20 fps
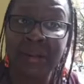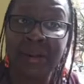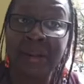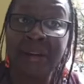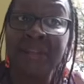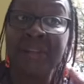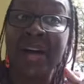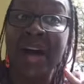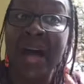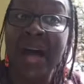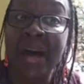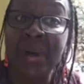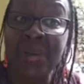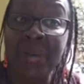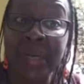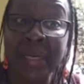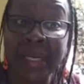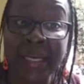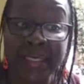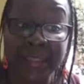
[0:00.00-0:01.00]
of
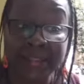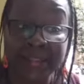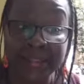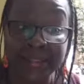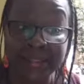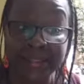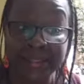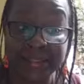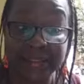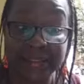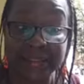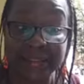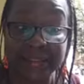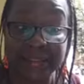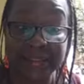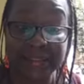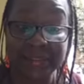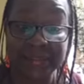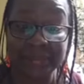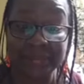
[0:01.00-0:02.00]
our
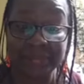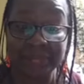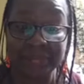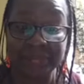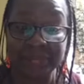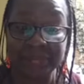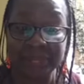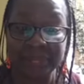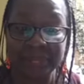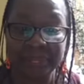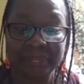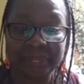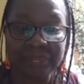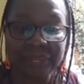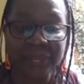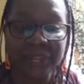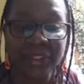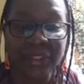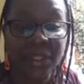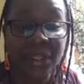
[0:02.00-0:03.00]
existence.
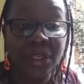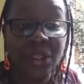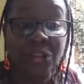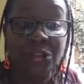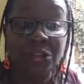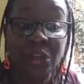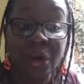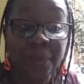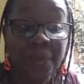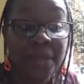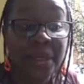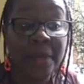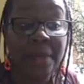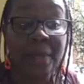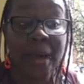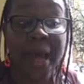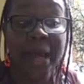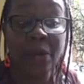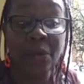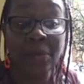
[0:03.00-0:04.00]
Dropping the
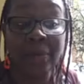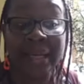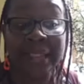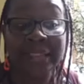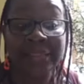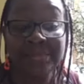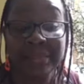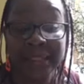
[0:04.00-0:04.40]
biomass